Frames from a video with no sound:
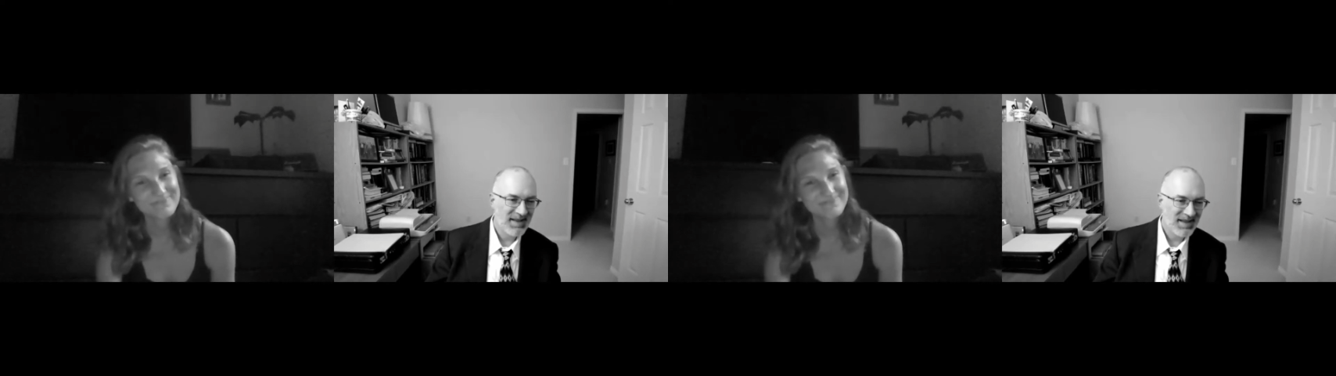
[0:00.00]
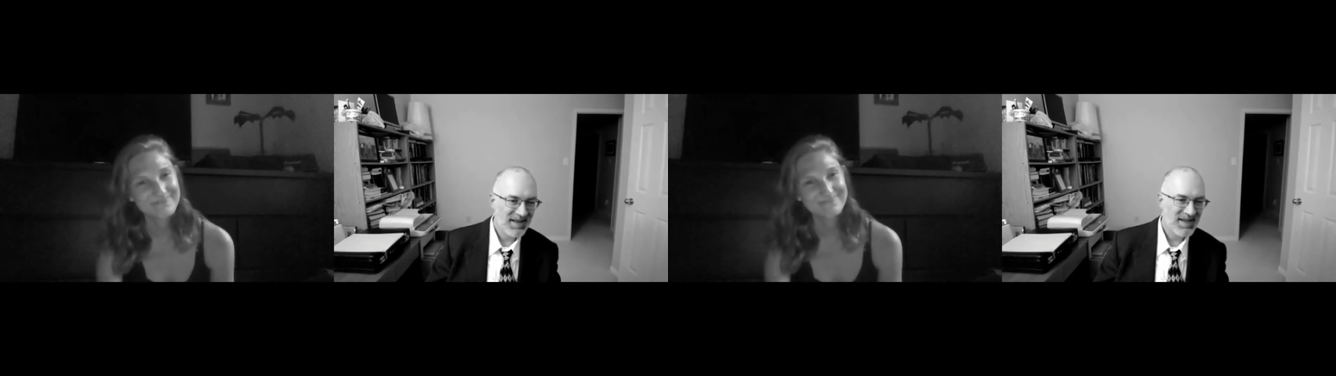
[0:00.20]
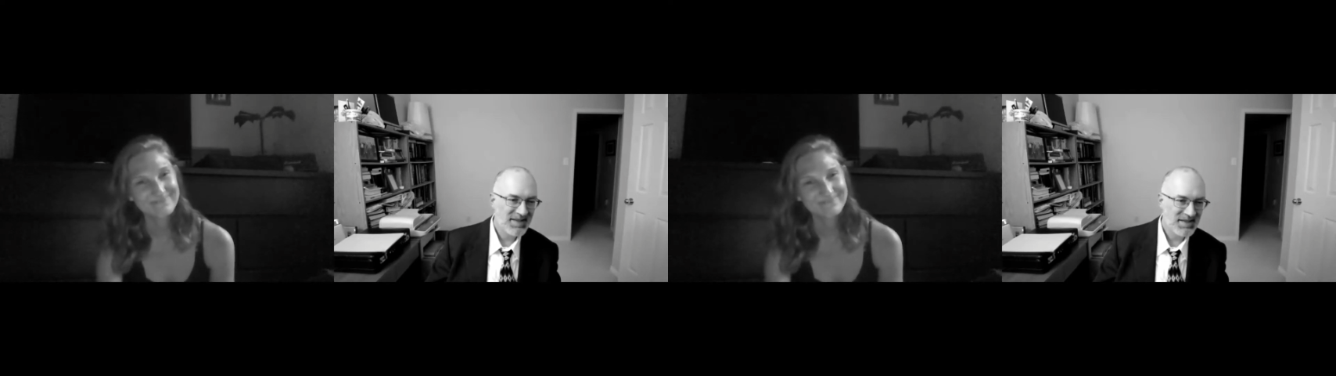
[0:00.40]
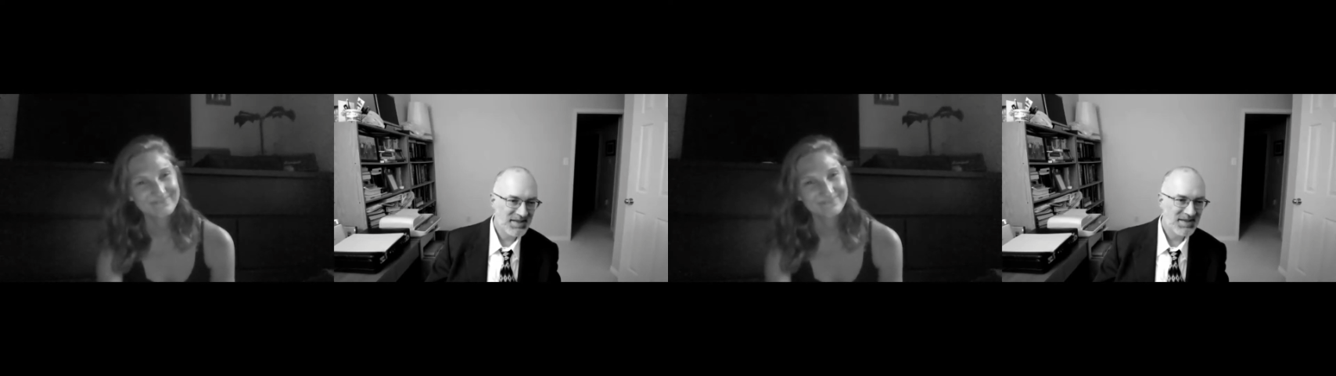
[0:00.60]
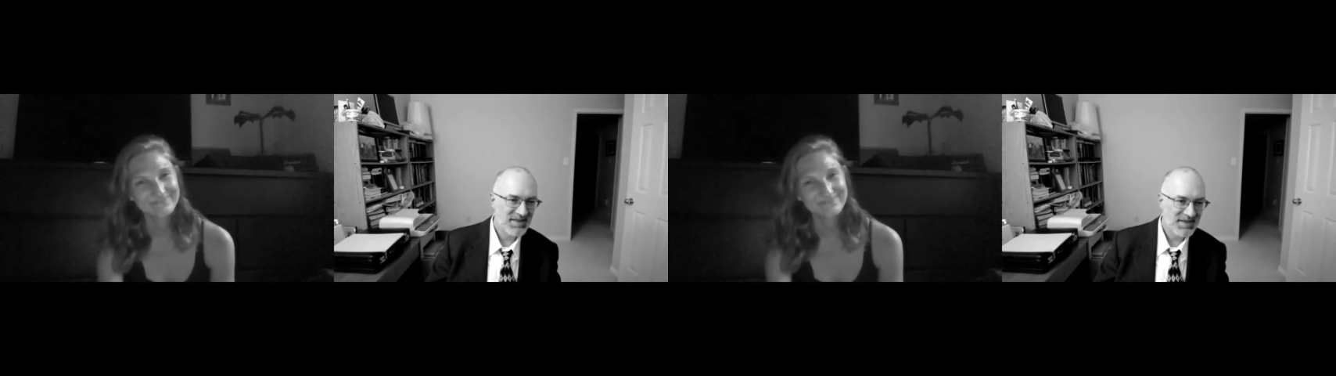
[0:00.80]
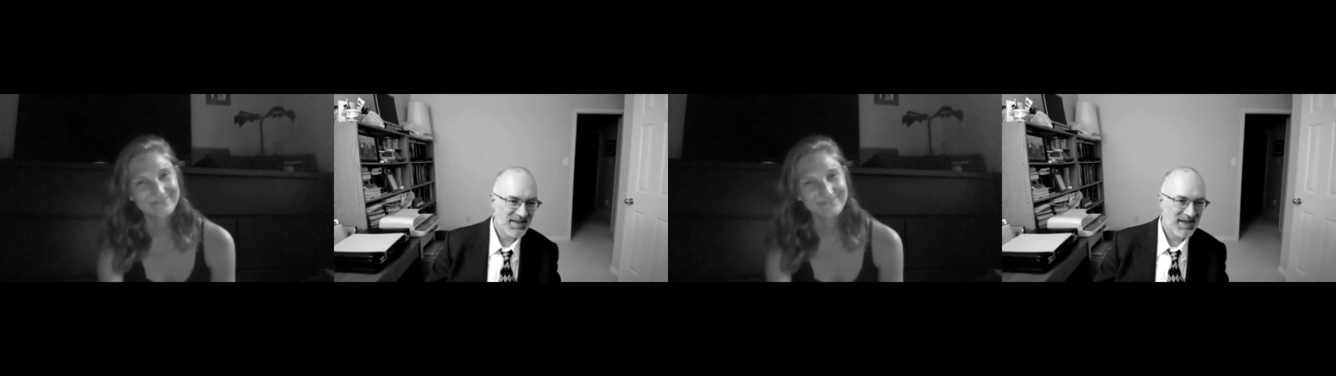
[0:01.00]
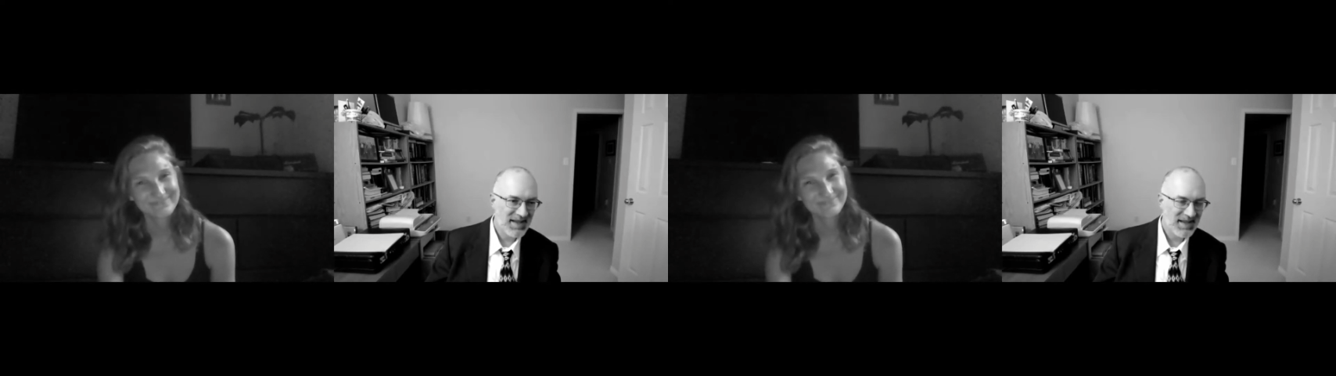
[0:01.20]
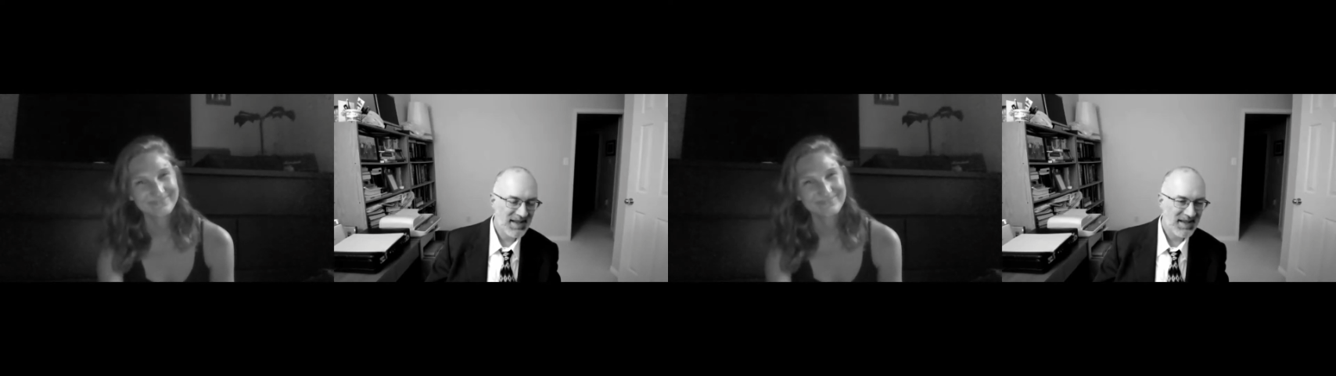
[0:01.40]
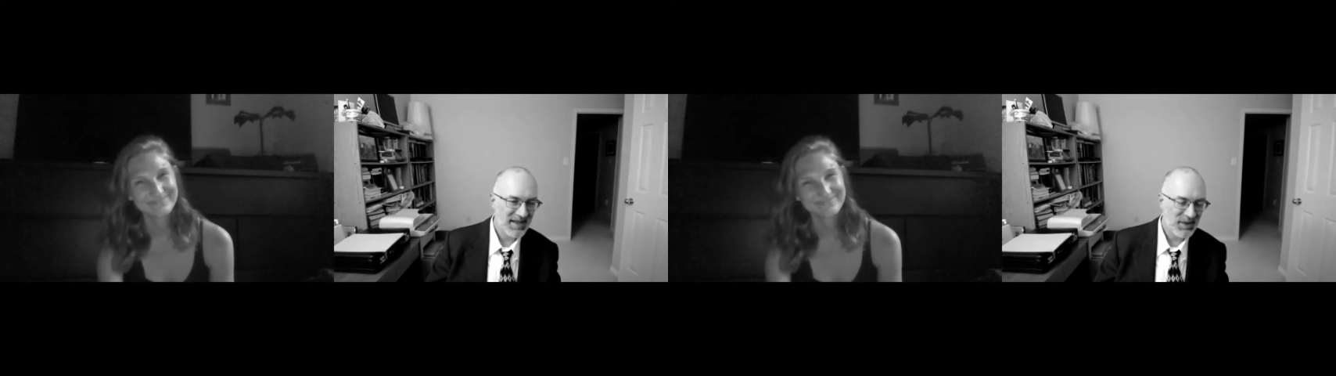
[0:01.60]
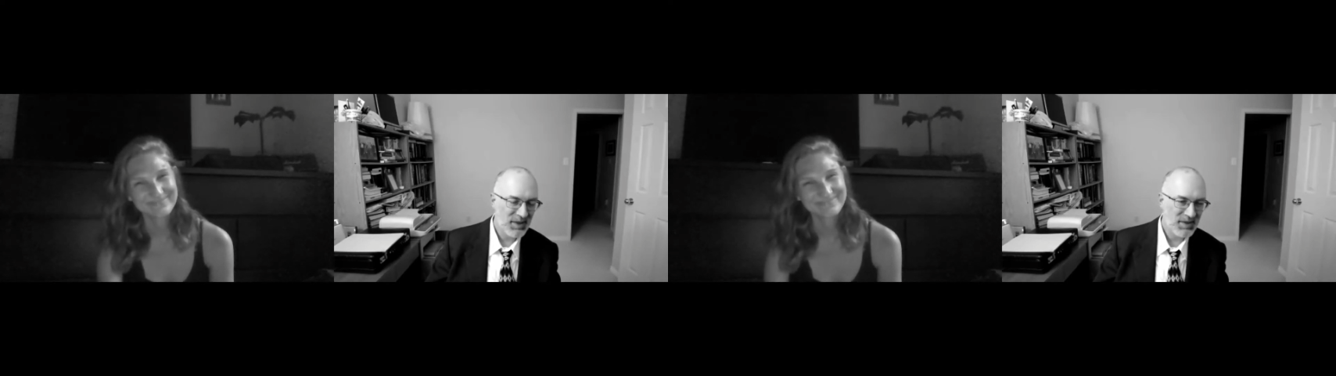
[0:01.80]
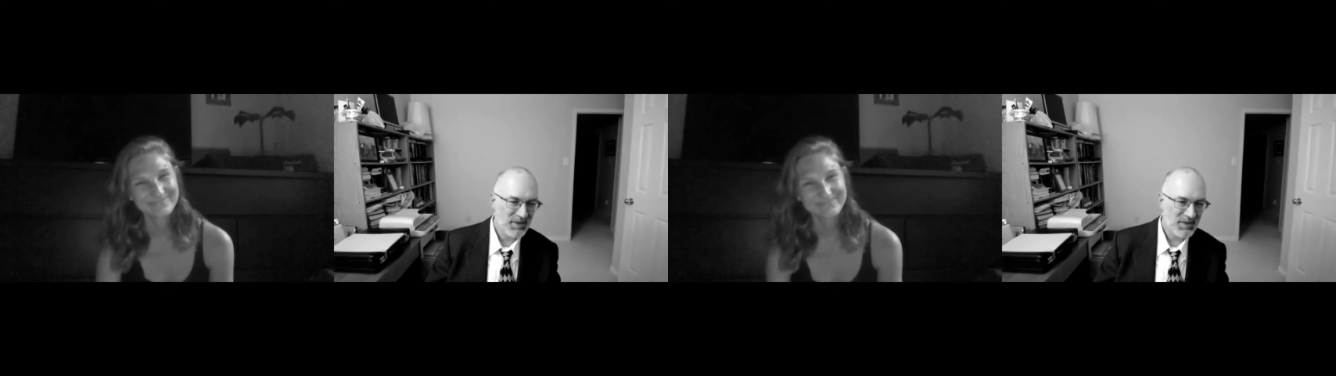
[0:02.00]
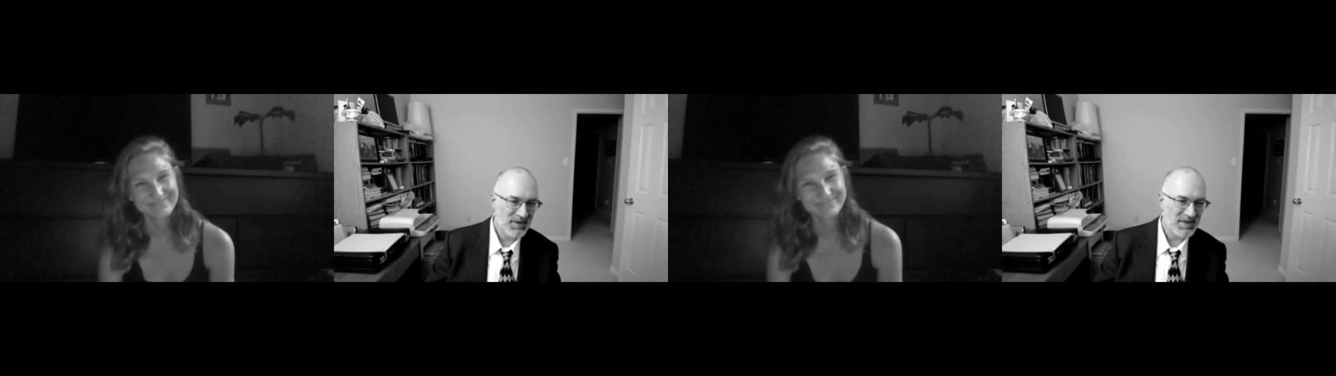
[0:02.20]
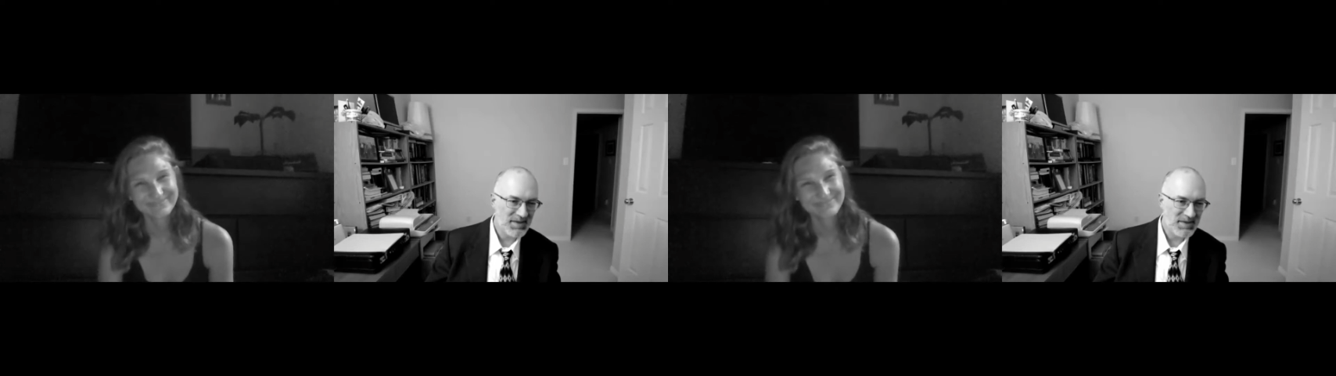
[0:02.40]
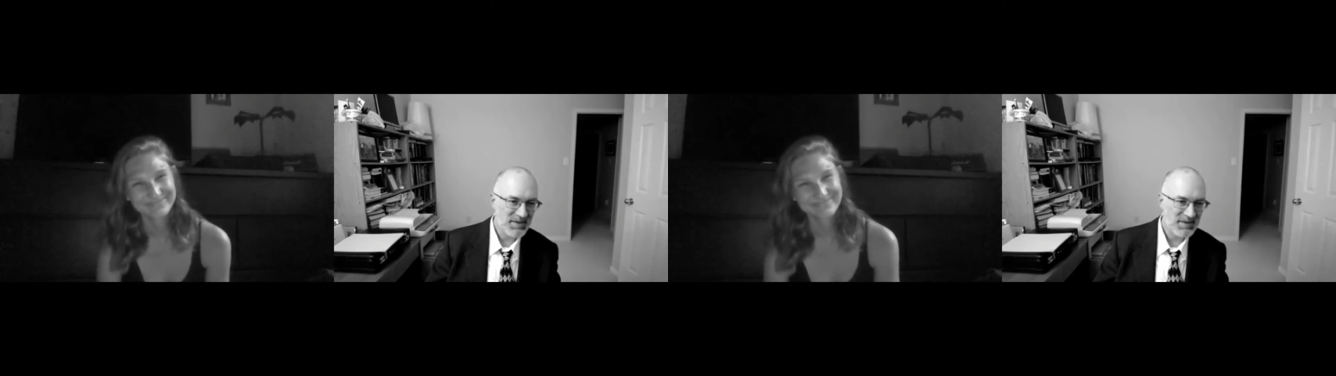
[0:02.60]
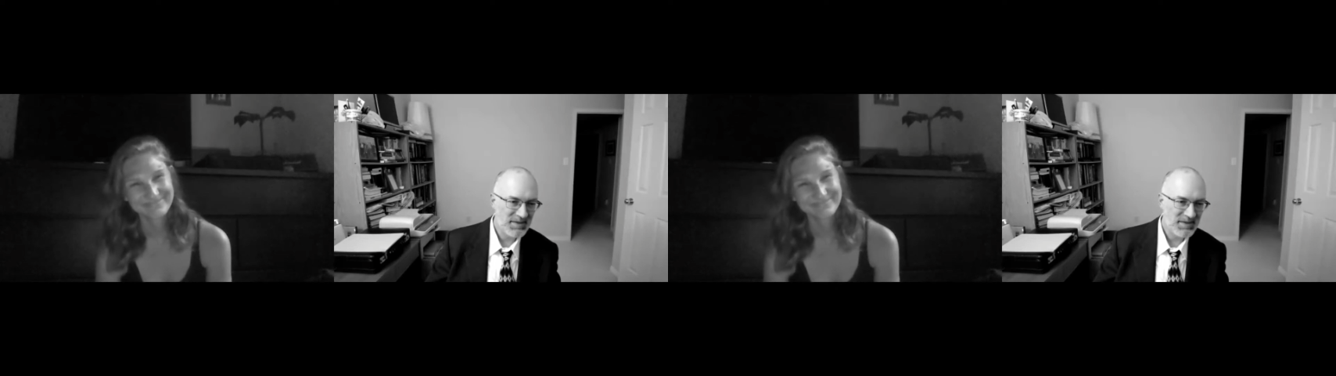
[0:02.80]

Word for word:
Speaker 1: Yes, I think there is.